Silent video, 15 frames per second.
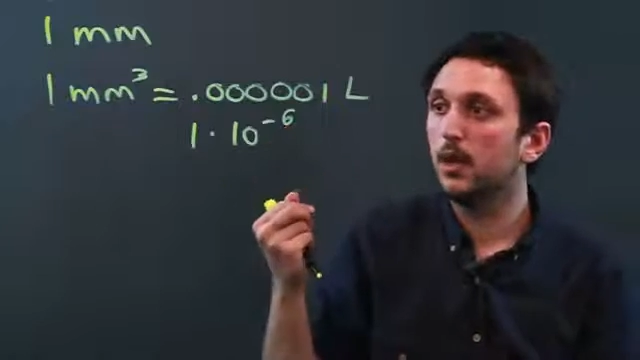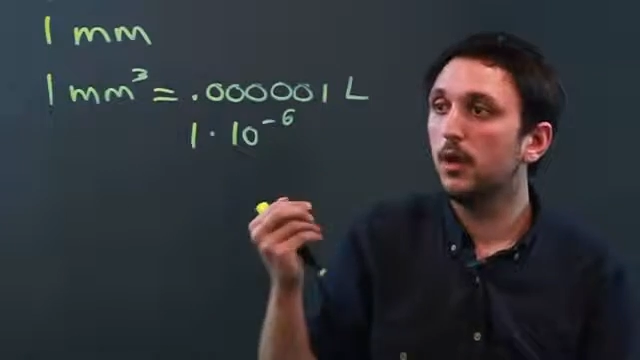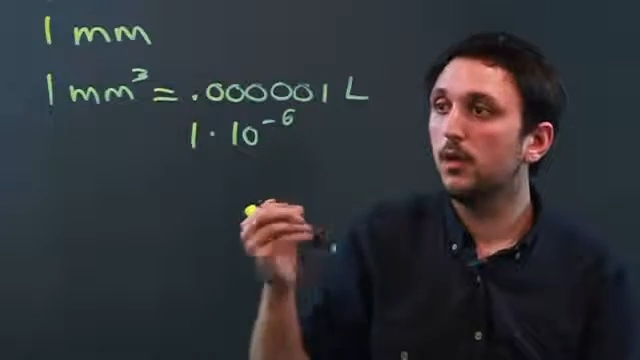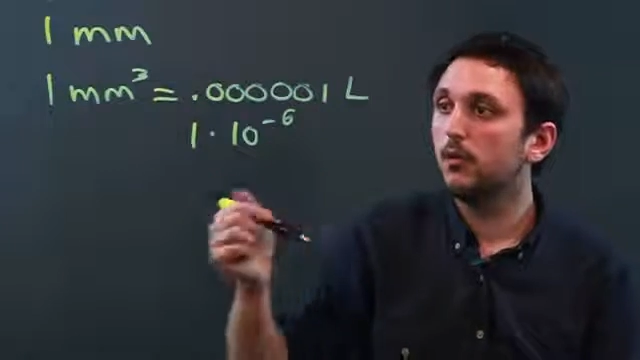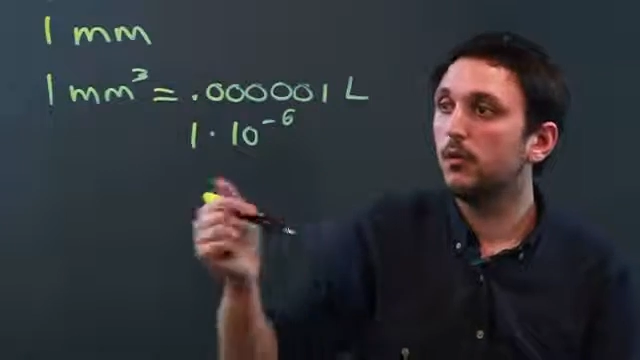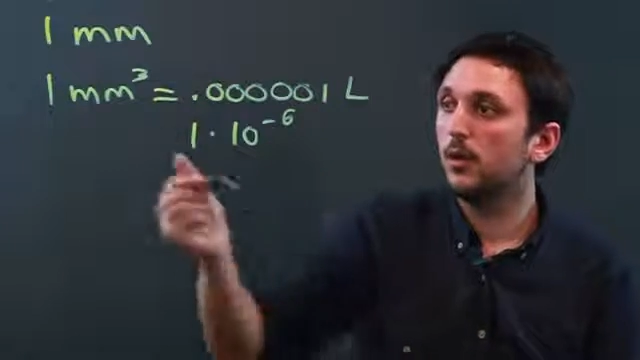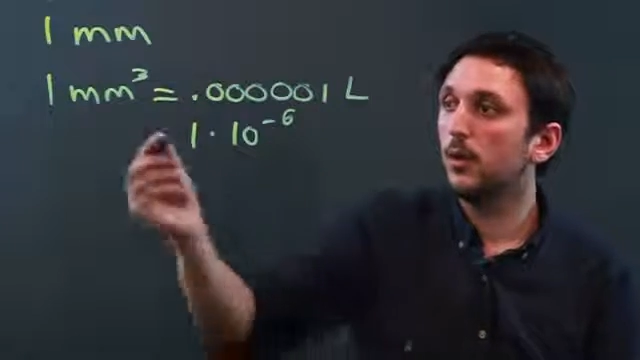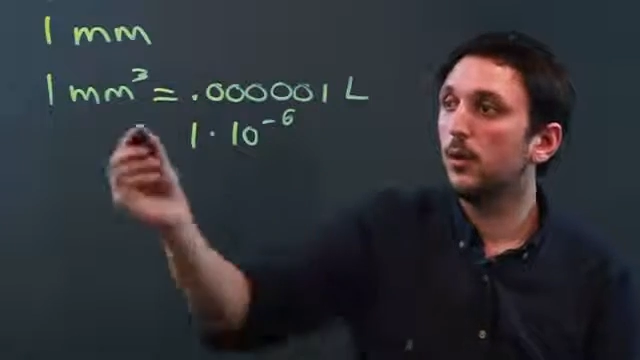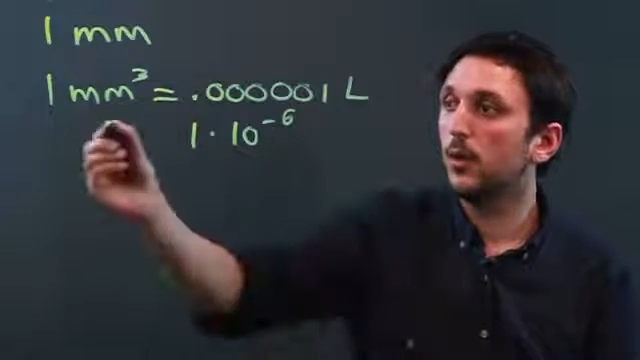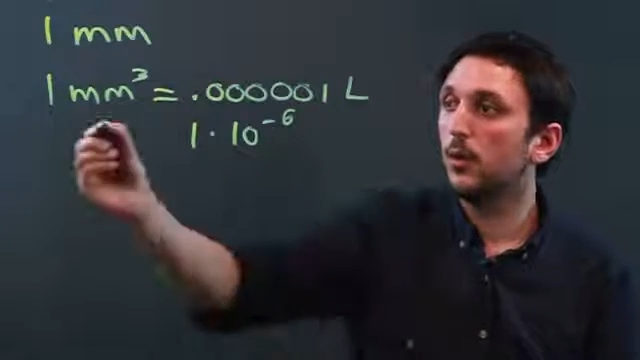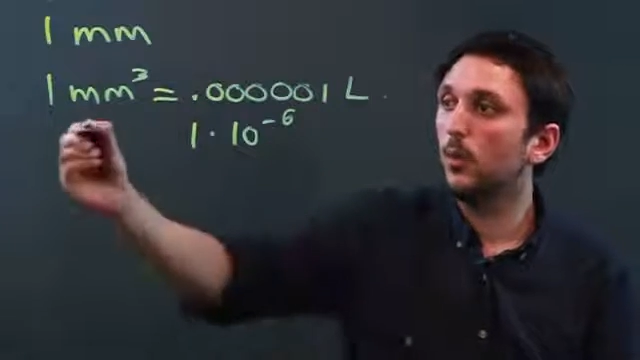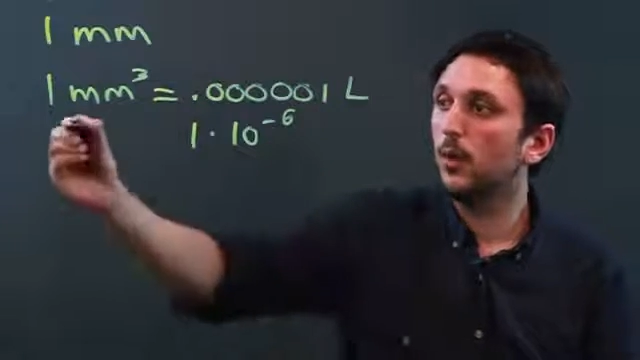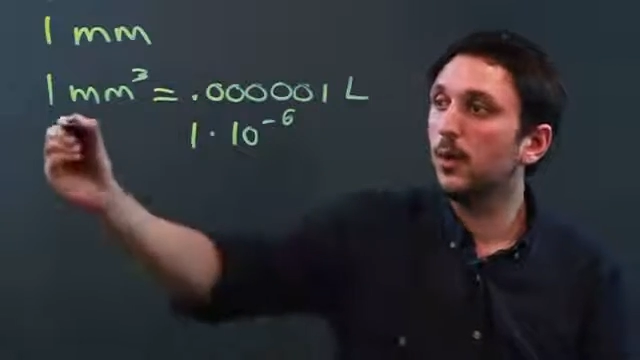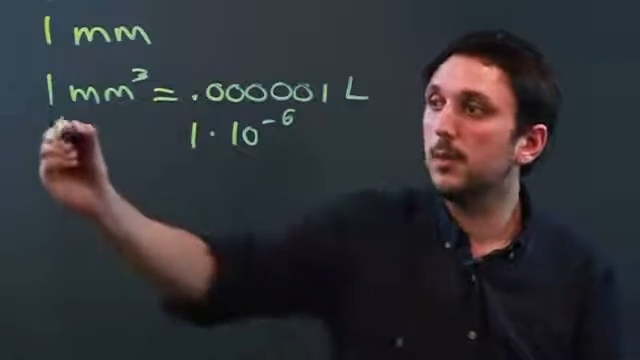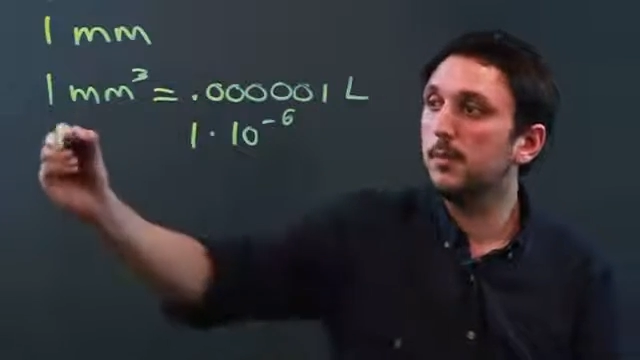So
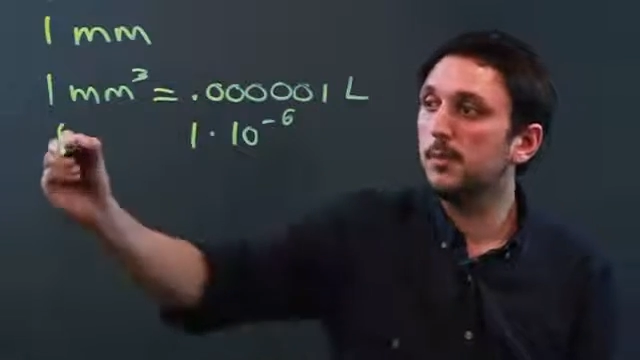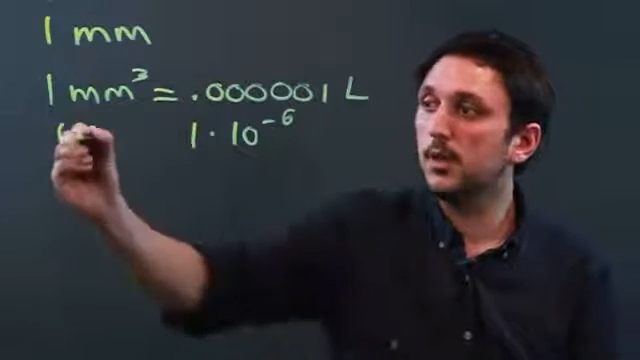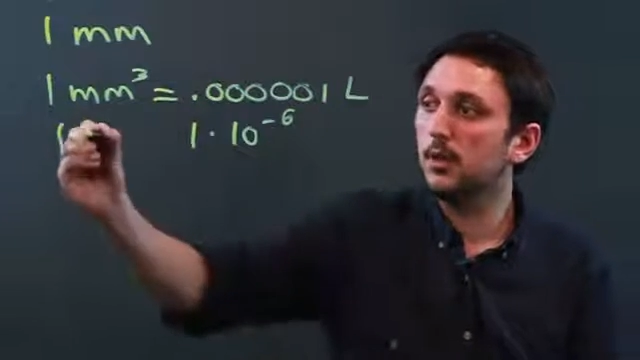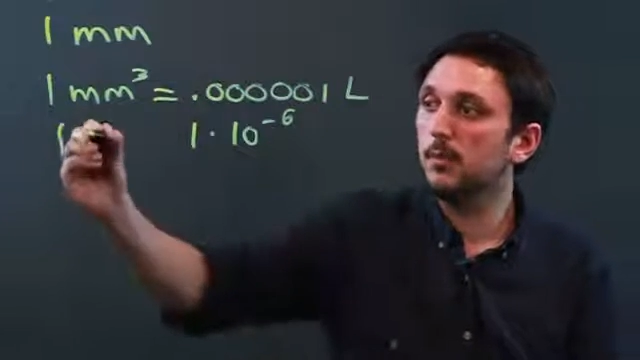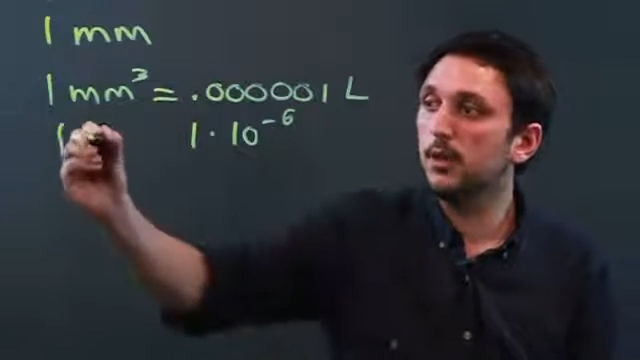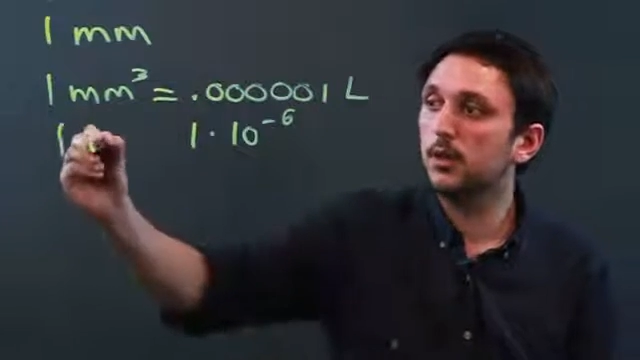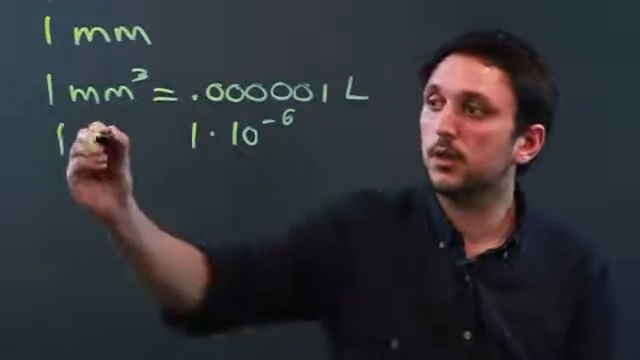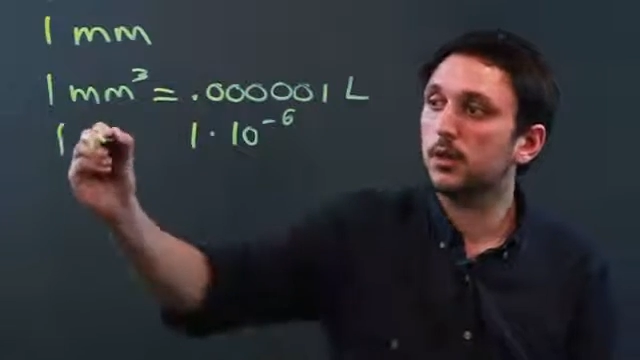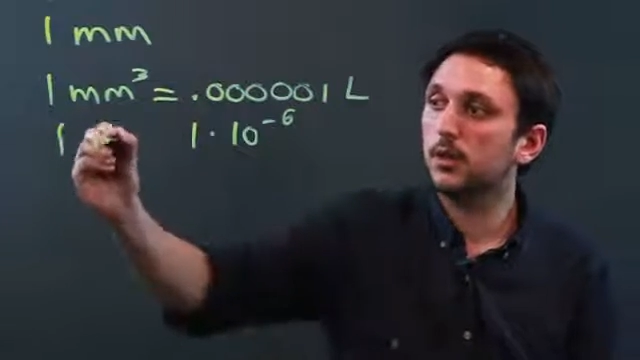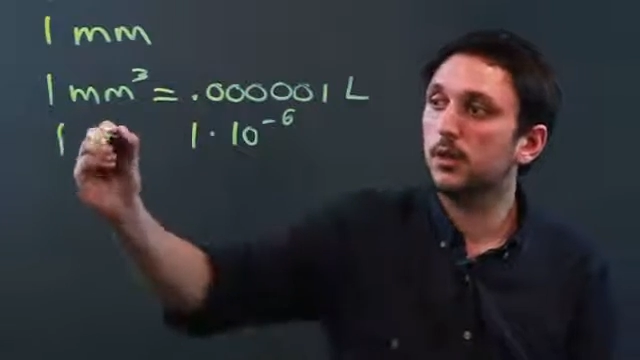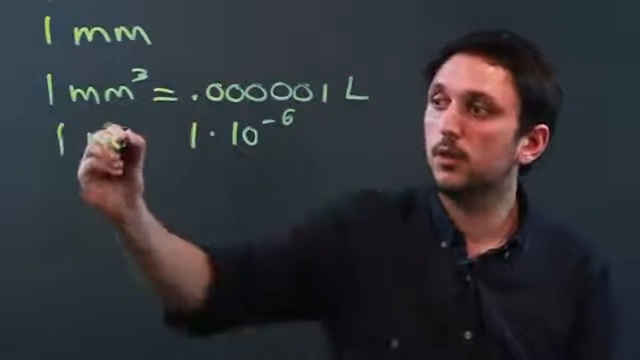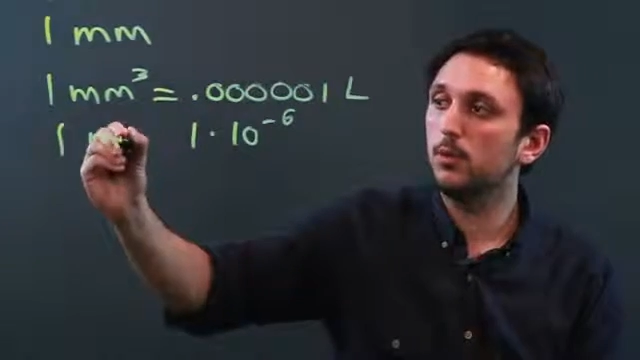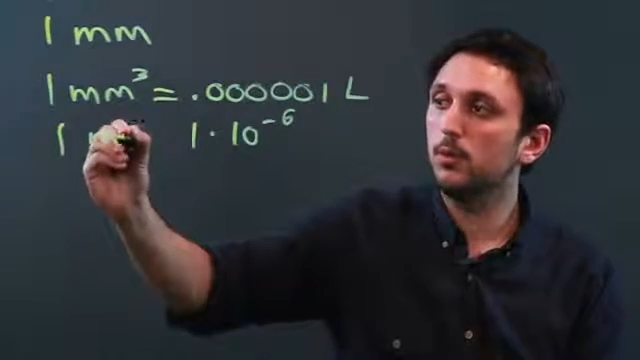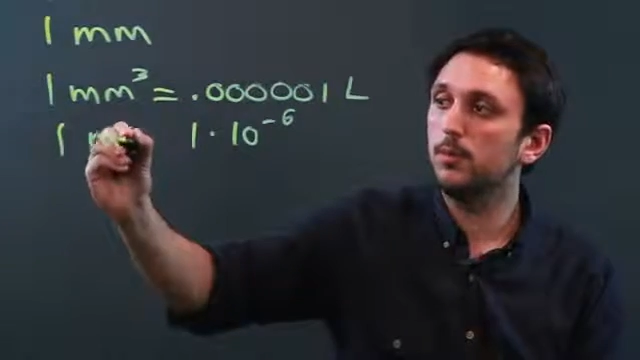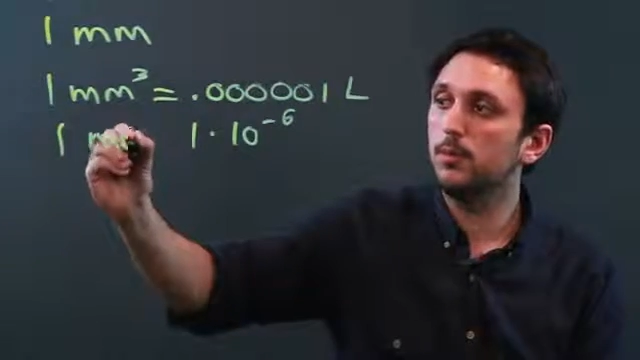1 millimeter
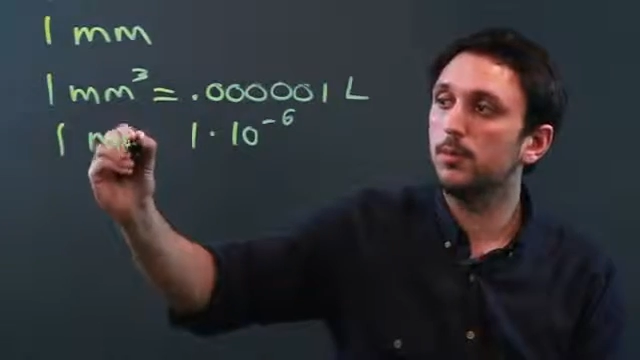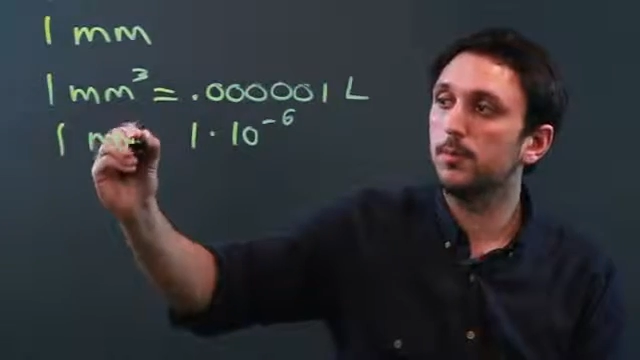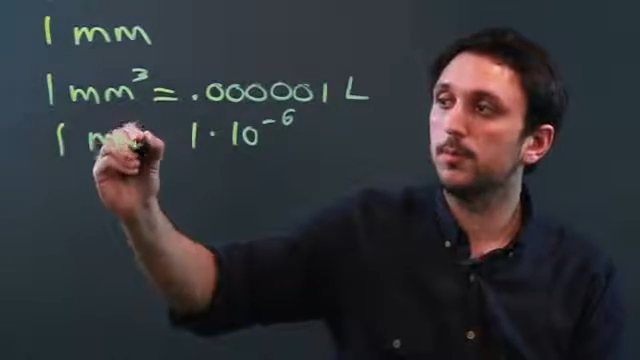cubed